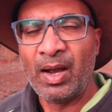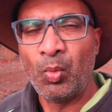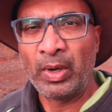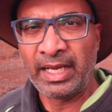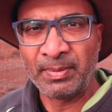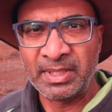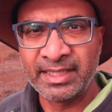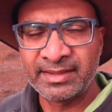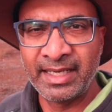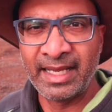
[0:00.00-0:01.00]
What happened
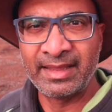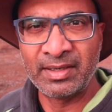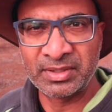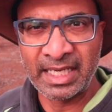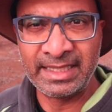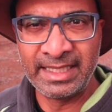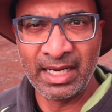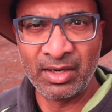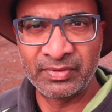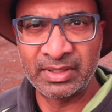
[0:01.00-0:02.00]
yesterday, that was the
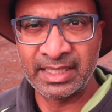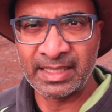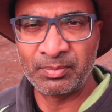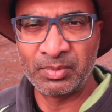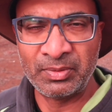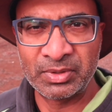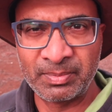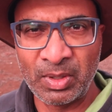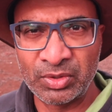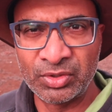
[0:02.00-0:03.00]
idea of the setup I was
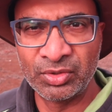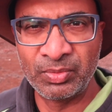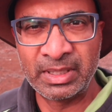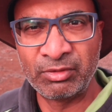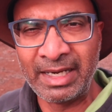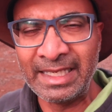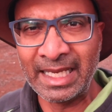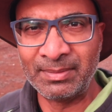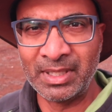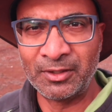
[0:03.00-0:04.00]
about to do when the rain
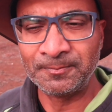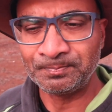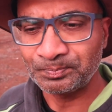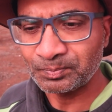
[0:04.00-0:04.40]
came down.